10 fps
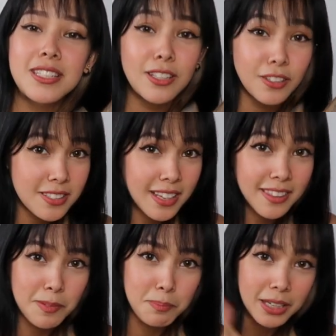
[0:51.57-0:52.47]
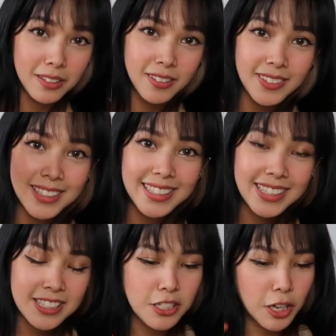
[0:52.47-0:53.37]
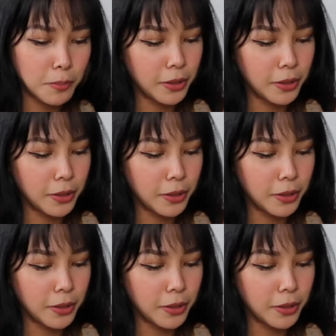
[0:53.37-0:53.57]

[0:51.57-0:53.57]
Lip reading: It looks like that bell down